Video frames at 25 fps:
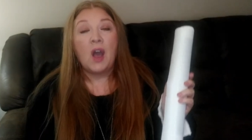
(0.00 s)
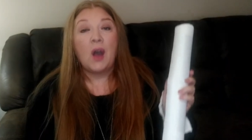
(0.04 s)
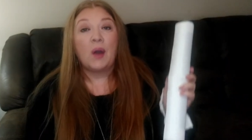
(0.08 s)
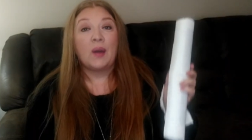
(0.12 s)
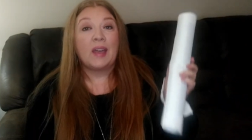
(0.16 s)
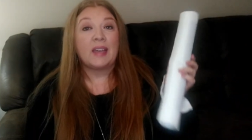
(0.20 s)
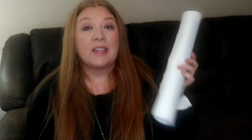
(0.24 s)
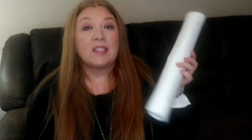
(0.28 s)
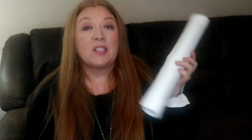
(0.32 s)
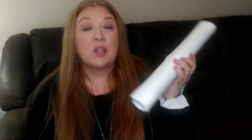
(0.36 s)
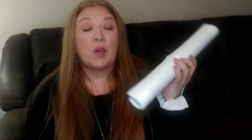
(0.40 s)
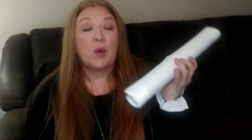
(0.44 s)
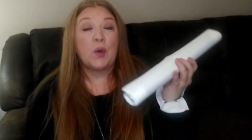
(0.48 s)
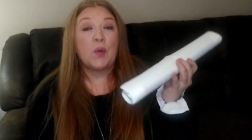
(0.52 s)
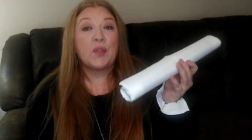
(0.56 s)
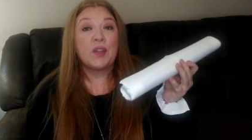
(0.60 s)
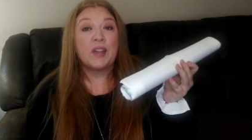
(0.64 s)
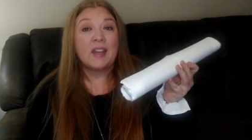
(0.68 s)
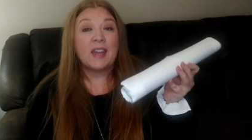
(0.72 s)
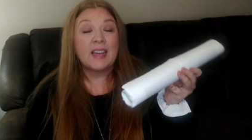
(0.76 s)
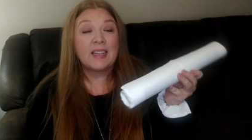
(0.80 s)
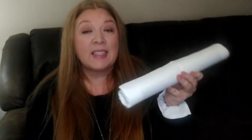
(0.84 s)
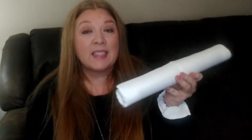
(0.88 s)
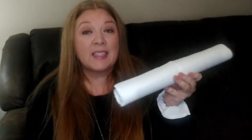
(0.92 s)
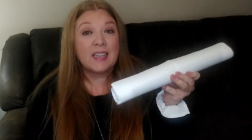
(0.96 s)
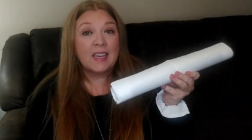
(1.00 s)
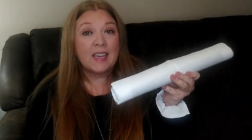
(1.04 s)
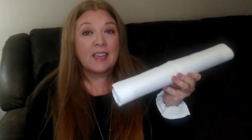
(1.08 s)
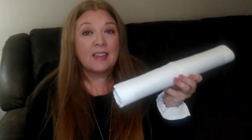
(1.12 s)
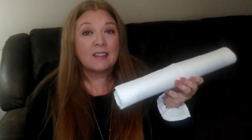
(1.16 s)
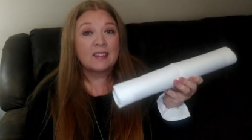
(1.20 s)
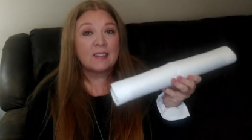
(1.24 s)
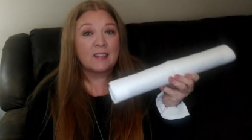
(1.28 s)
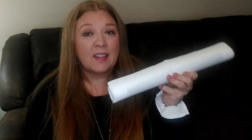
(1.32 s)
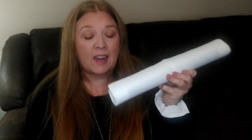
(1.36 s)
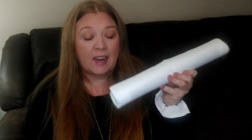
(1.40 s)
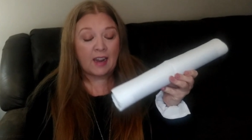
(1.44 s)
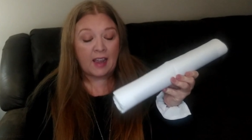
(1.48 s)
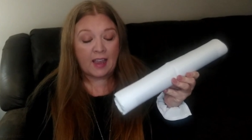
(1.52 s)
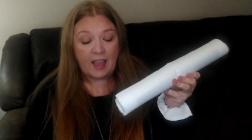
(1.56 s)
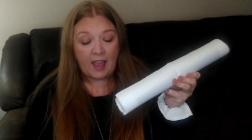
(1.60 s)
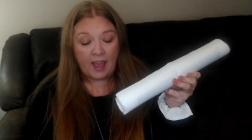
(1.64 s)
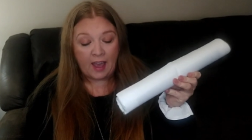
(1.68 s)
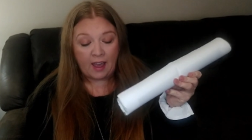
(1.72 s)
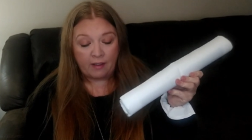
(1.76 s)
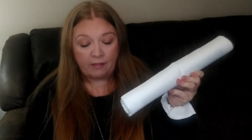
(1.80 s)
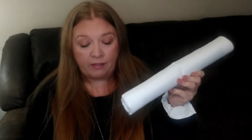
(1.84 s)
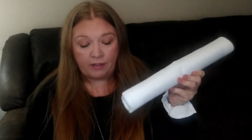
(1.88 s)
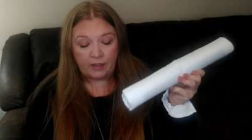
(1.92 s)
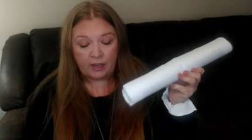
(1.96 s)
Okay, so the next things that I
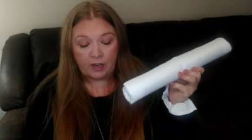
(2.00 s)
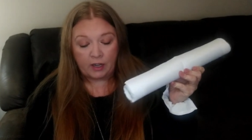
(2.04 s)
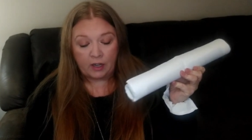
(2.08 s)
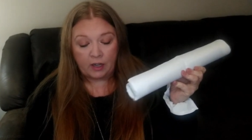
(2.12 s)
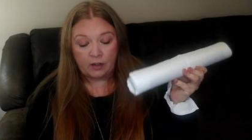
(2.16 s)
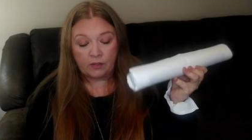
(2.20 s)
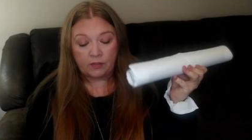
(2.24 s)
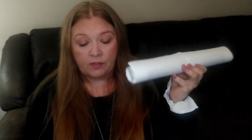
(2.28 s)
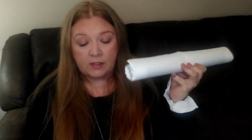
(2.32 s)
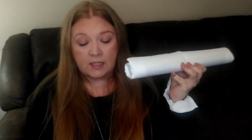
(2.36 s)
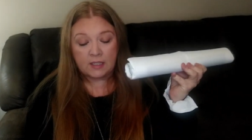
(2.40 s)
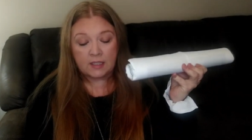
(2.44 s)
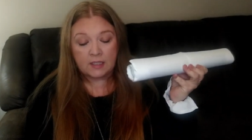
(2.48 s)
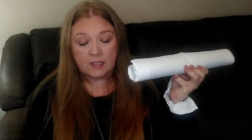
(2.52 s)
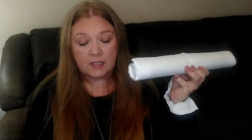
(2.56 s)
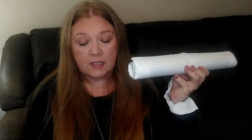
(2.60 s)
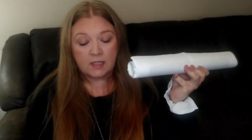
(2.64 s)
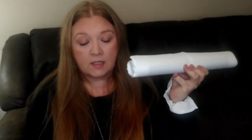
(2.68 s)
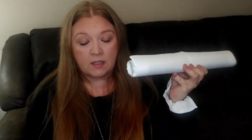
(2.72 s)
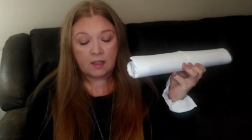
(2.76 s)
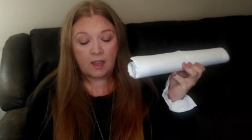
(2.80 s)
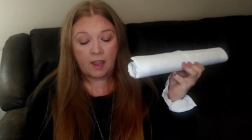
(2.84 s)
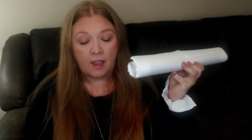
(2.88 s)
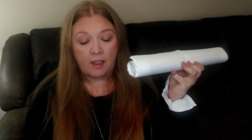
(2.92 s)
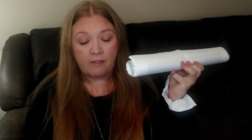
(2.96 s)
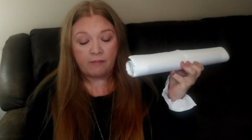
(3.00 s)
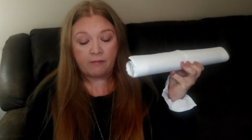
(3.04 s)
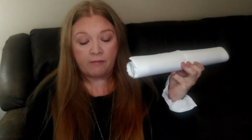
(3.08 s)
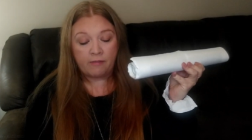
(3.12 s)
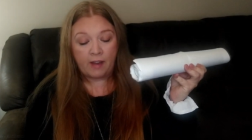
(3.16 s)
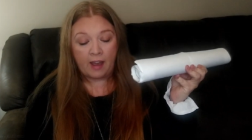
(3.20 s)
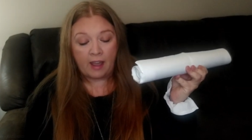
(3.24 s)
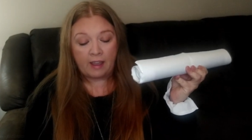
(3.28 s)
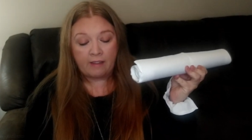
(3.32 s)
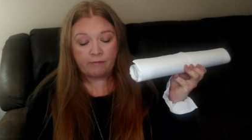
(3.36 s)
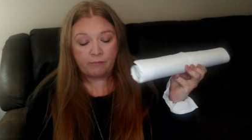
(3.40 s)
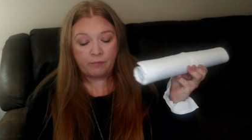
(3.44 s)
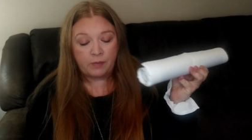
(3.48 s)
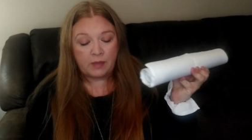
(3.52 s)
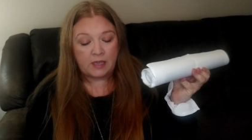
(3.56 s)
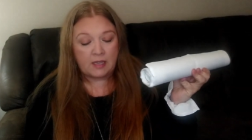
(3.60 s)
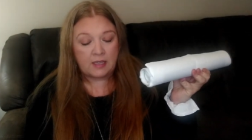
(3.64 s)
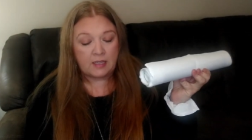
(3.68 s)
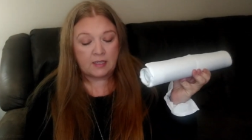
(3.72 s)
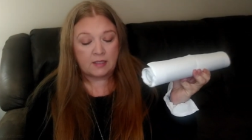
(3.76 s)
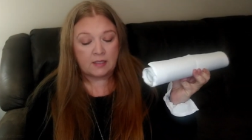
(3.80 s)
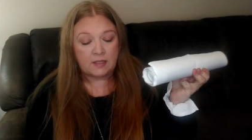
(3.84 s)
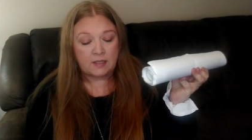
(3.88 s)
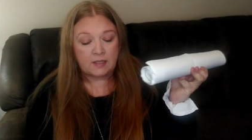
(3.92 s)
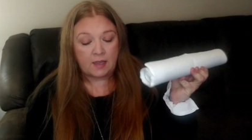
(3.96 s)
have here, this is a
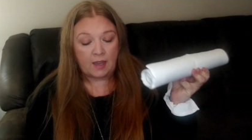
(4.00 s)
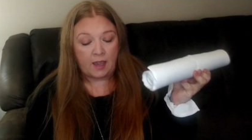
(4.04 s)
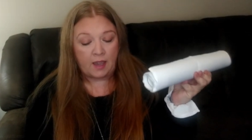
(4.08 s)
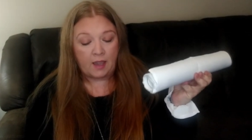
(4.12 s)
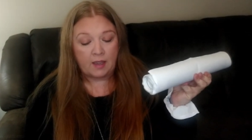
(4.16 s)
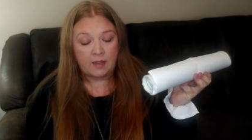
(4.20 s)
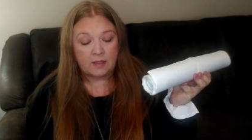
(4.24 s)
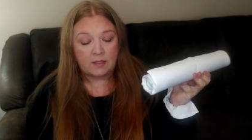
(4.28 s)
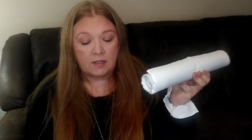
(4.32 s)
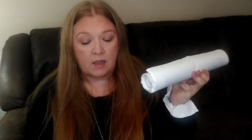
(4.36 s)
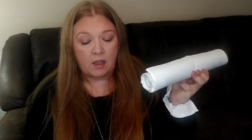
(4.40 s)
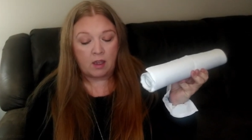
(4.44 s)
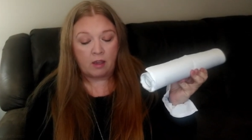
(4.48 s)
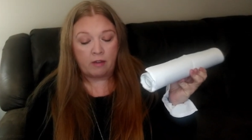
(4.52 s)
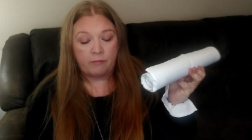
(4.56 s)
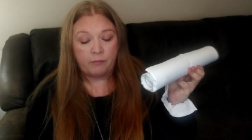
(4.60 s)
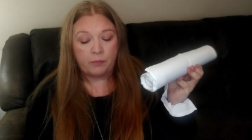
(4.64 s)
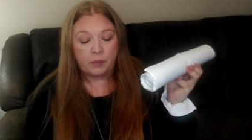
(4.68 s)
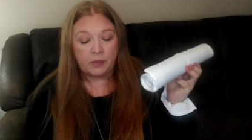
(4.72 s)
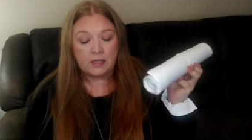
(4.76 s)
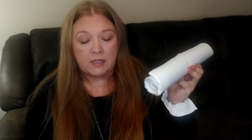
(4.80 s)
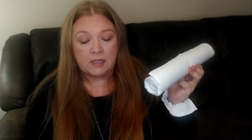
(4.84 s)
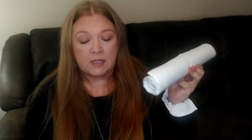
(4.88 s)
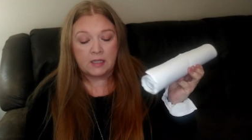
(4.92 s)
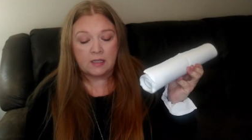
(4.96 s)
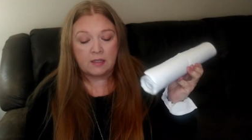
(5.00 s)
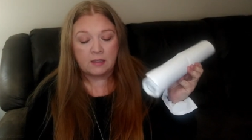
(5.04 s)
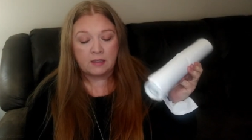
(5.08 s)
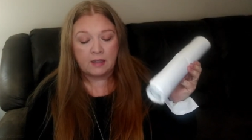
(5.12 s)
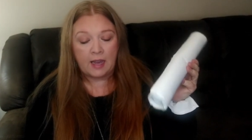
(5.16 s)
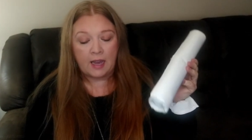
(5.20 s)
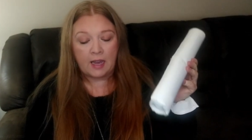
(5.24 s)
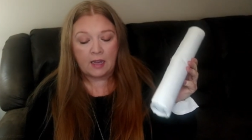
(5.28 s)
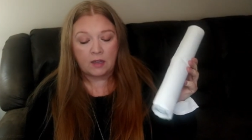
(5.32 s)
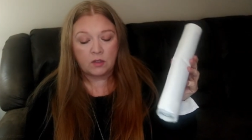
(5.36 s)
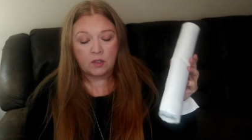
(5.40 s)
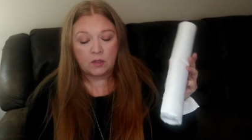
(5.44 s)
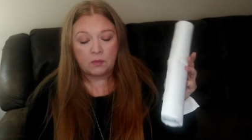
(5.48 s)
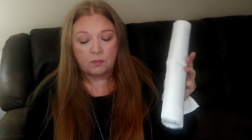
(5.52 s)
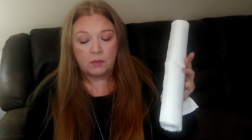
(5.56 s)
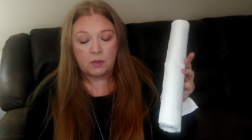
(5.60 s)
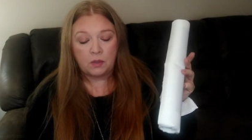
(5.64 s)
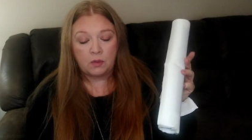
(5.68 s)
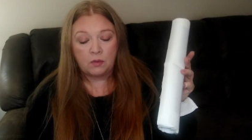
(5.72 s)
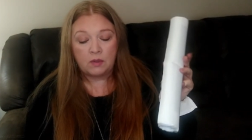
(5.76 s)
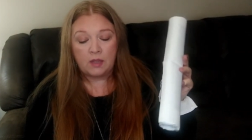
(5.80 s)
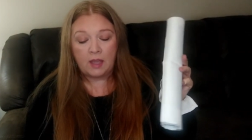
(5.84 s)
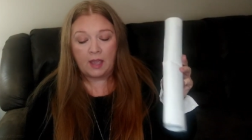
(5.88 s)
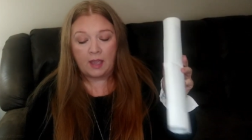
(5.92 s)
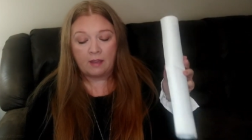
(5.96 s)
five-piece set of printed clouds
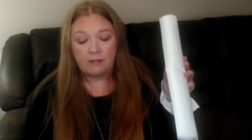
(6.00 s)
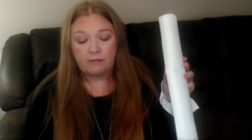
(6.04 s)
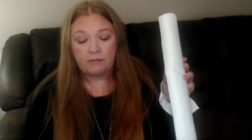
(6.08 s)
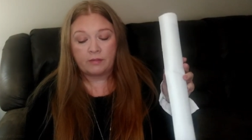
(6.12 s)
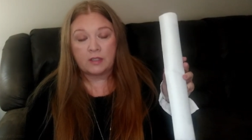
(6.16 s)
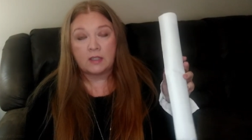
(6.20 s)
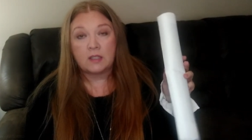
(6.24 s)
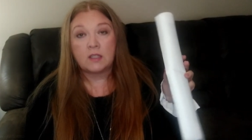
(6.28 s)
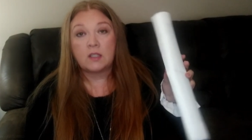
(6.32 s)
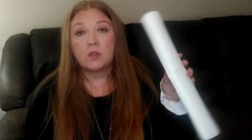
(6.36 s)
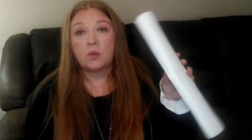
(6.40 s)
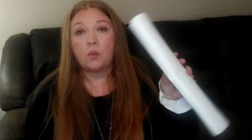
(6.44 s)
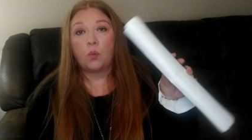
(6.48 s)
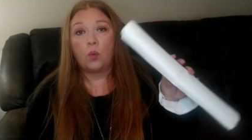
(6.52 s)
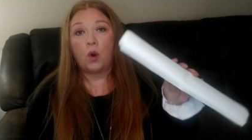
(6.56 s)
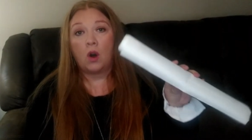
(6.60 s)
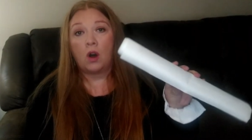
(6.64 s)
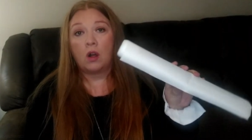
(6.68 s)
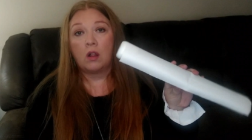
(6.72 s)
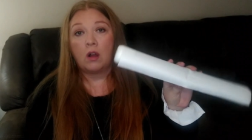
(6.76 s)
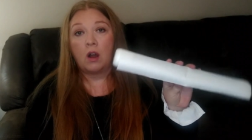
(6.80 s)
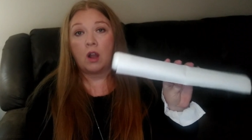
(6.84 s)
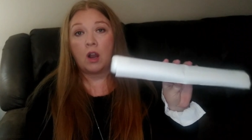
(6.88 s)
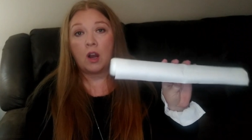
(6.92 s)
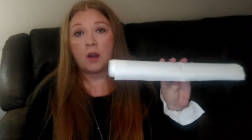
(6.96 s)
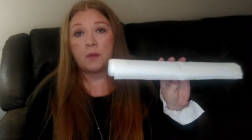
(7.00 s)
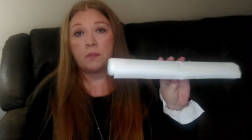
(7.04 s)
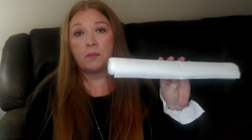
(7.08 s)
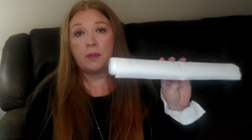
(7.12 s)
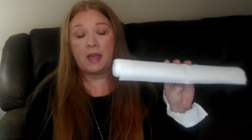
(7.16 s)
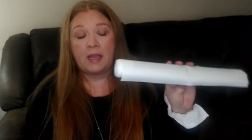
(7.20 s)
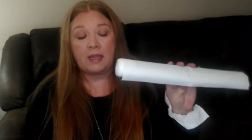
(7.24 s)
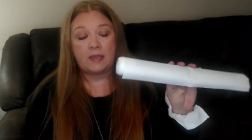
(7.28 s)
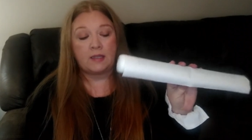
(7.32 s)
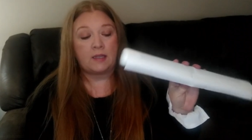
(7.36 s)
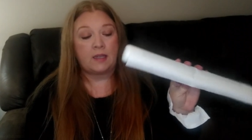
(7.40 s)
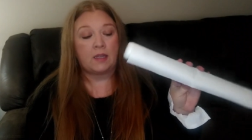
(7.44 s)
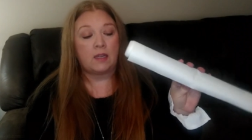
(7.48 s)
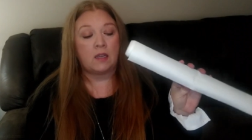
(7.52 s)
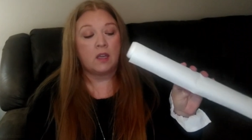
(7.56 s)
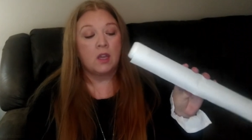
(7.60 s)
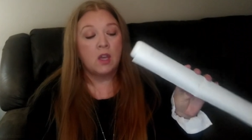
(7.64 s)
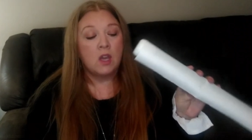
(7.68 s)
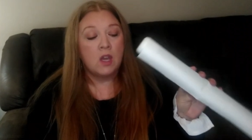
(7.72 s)
moon canvas wall art painting.